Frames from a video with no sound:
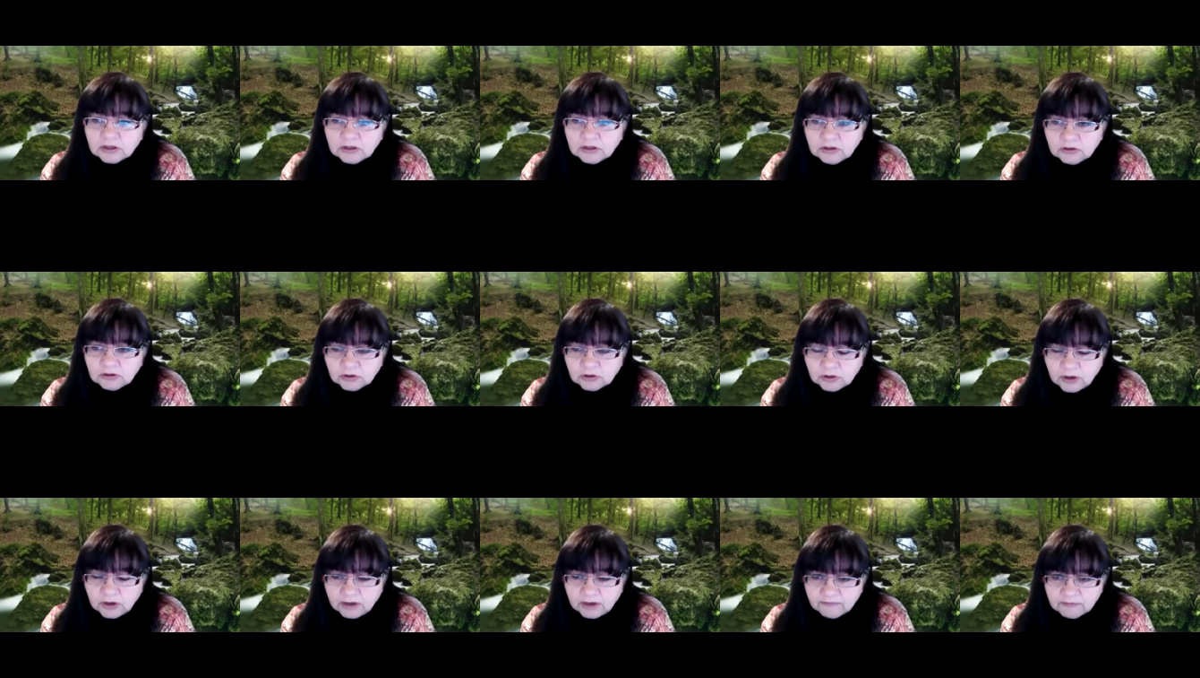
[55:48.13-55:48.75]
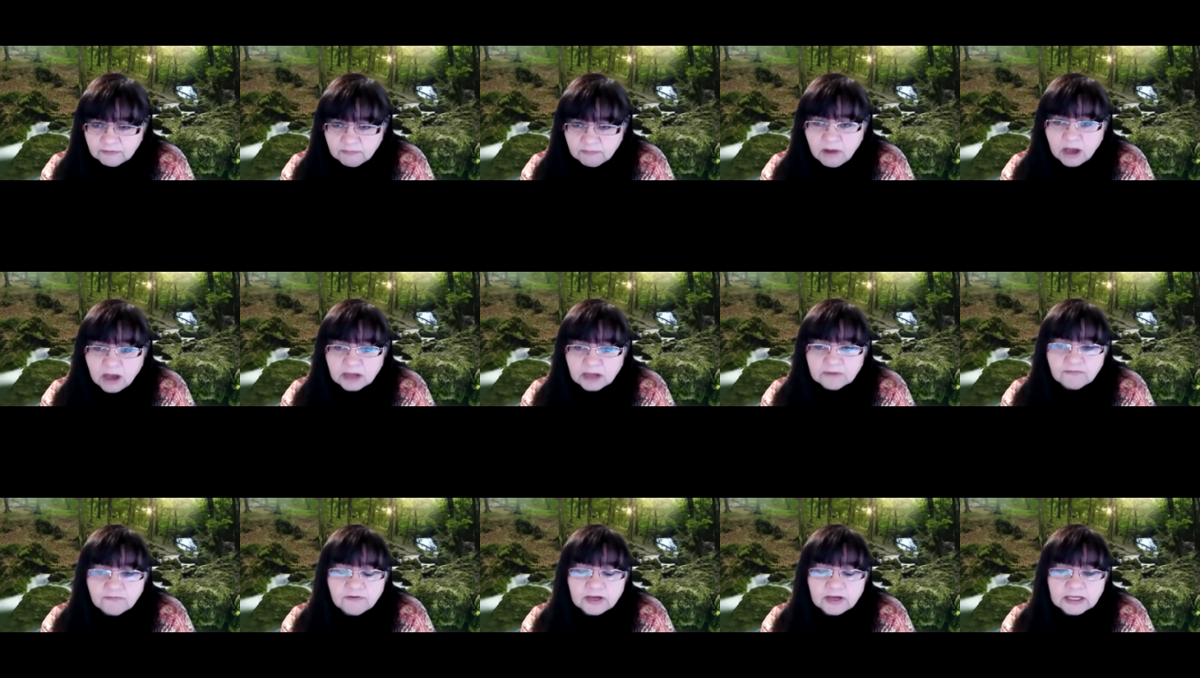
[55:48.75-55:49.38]
you have a
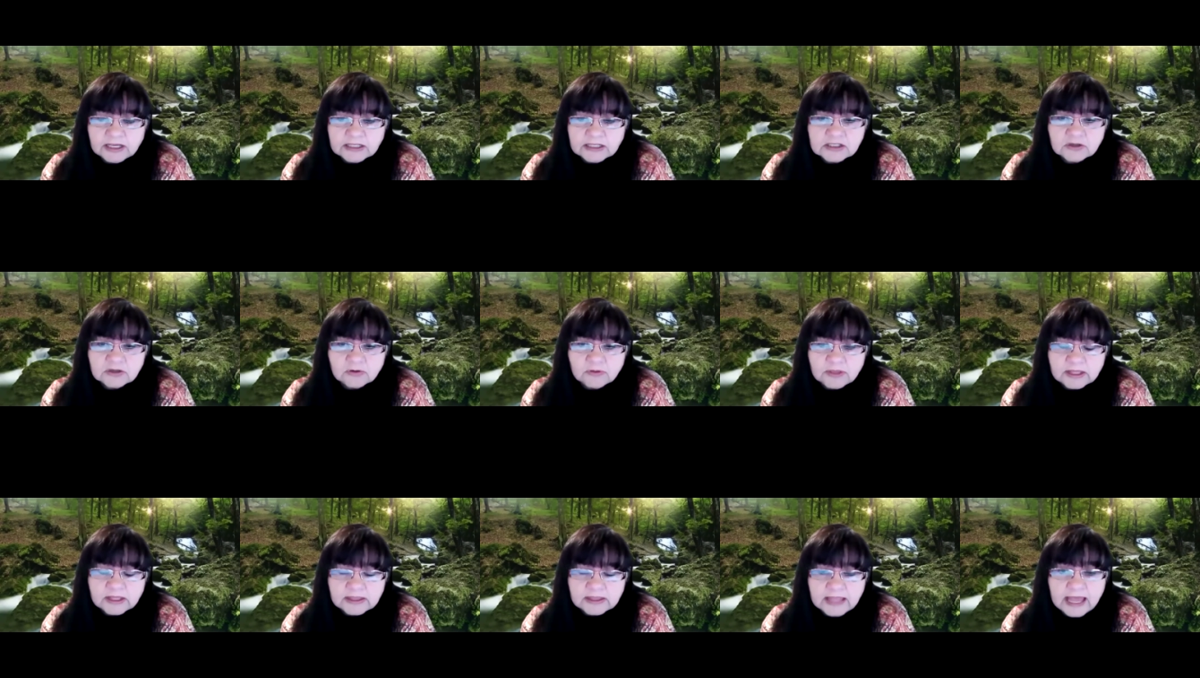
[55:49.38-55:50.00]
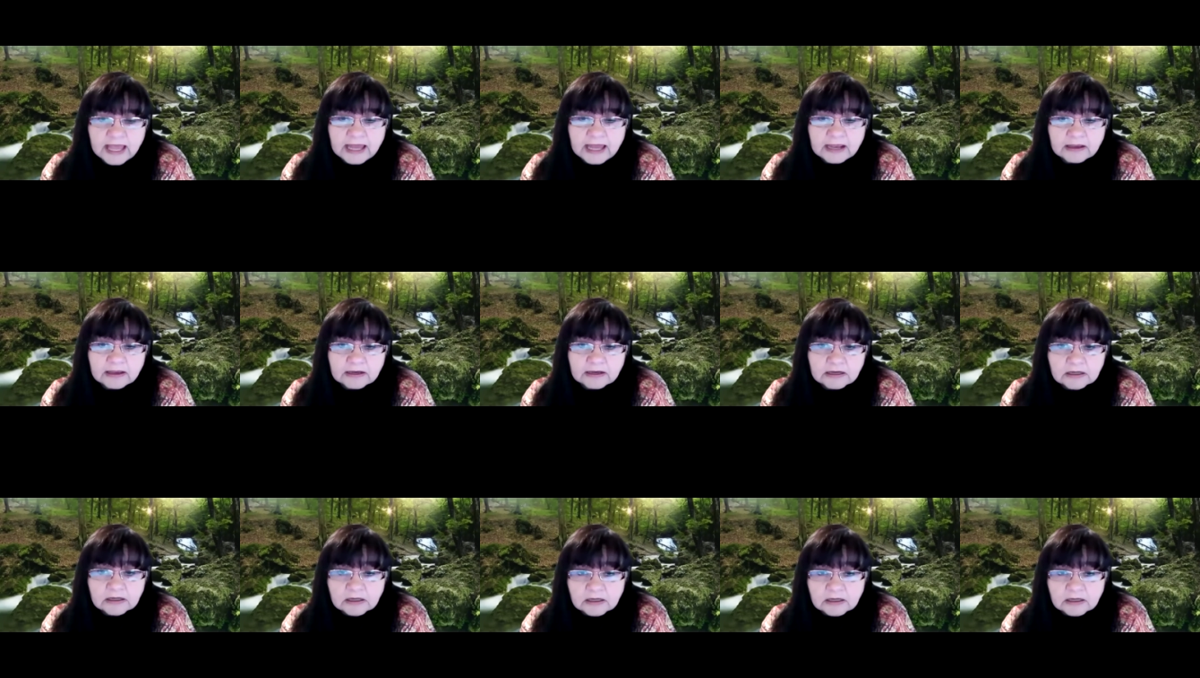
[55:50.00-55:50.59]
modified so that